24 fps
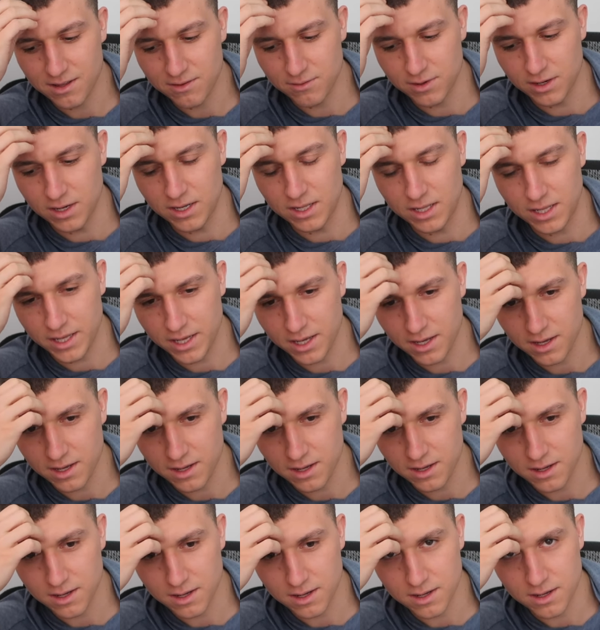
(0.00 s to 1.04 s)
Really? He had
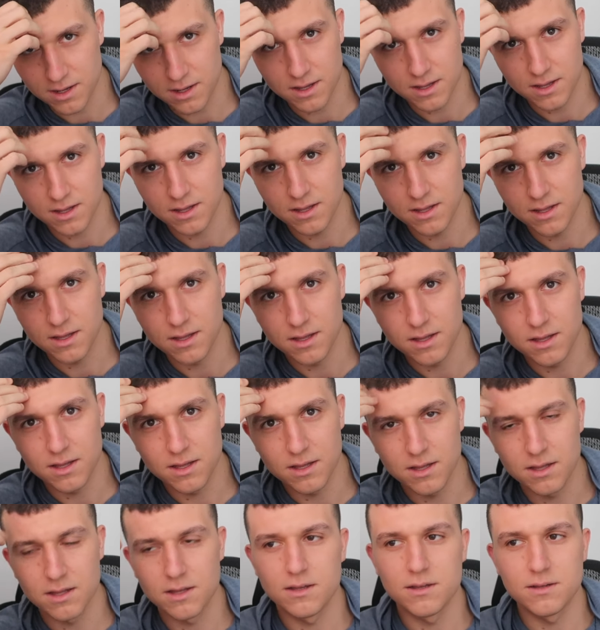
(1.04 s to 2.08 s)
a good time. Yeah, he
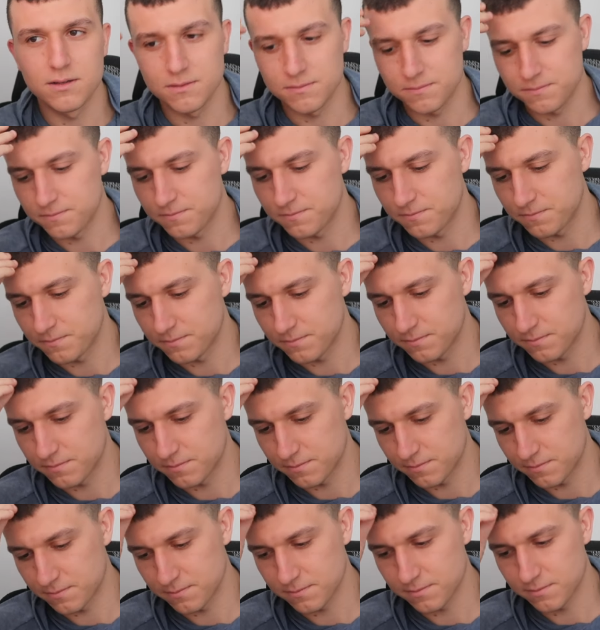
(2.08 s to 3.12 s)
had a great time in his
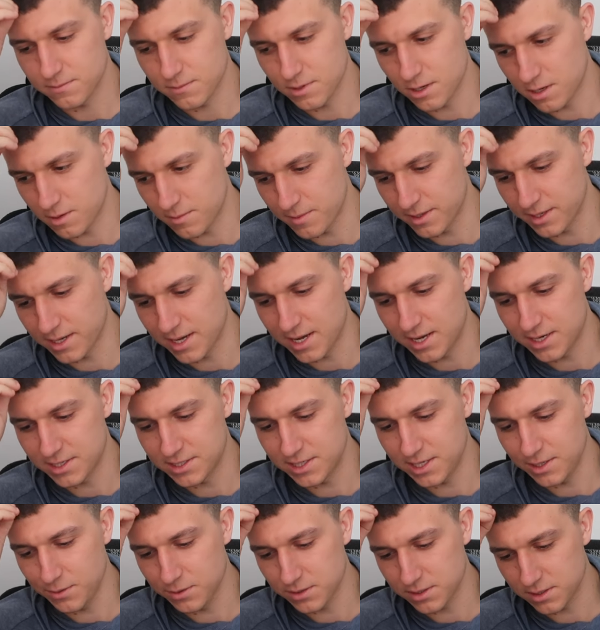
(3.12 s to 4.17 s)
life. Oh my
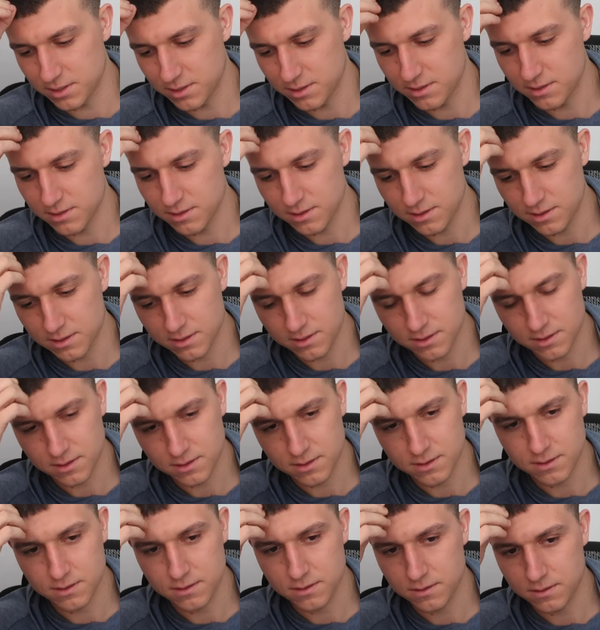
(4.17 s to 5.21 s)
gosh, he was. And he
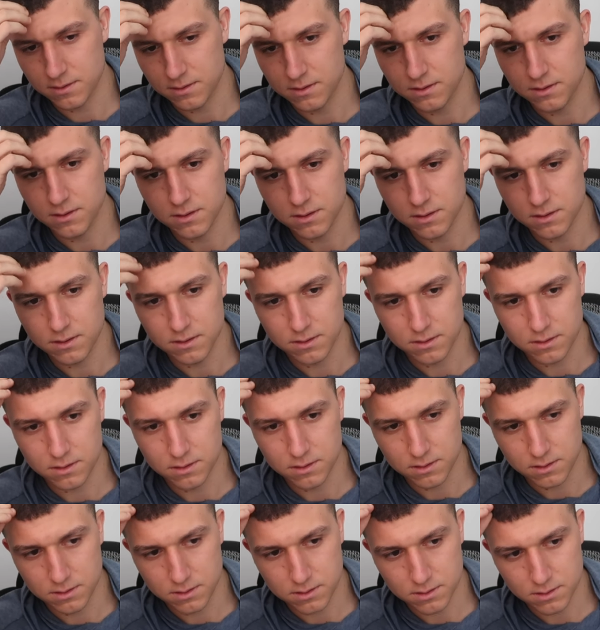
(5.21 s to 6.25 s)
passed on when he
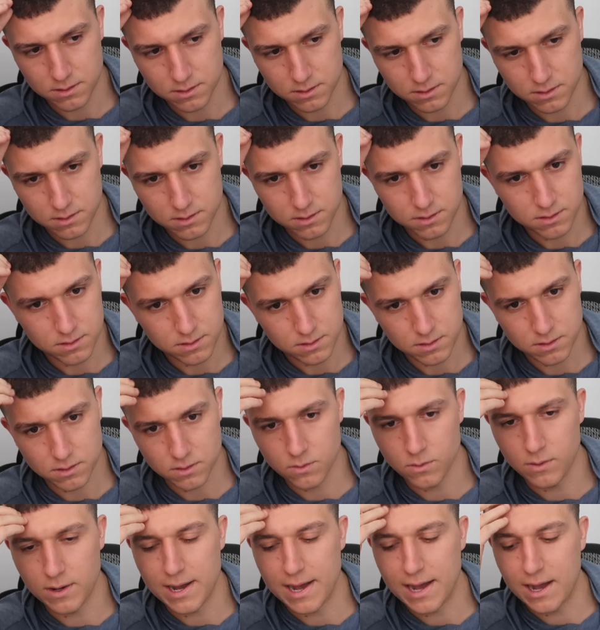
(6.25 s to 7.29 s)

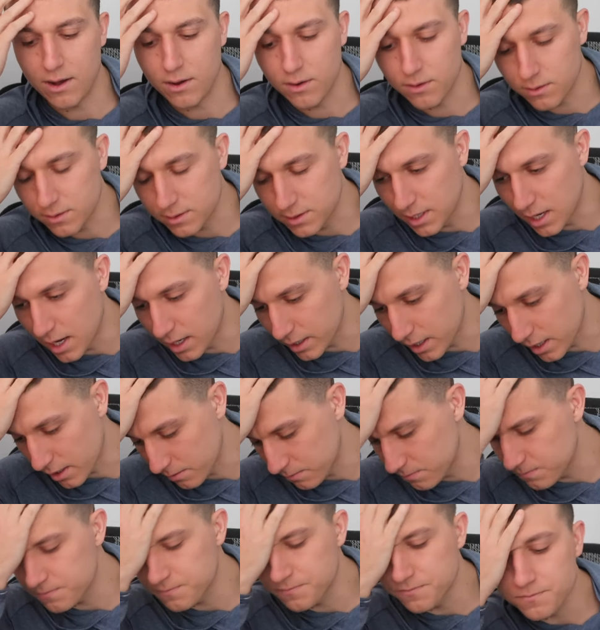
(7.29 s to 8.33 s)
Wow,
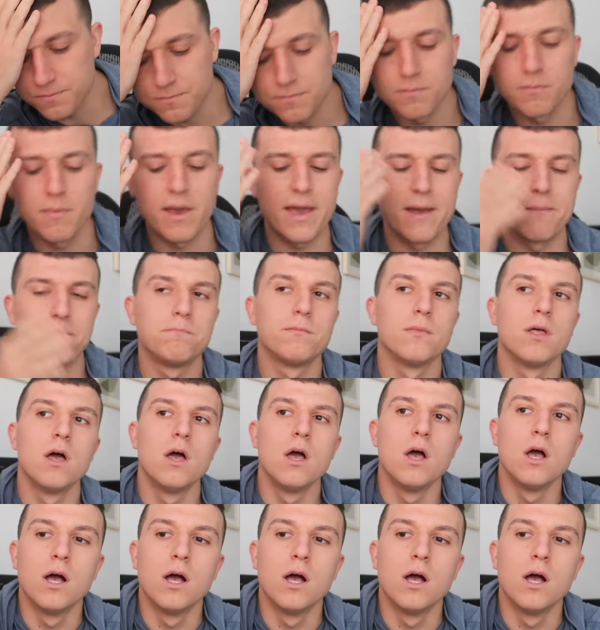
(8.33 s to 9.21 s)
youngin, man.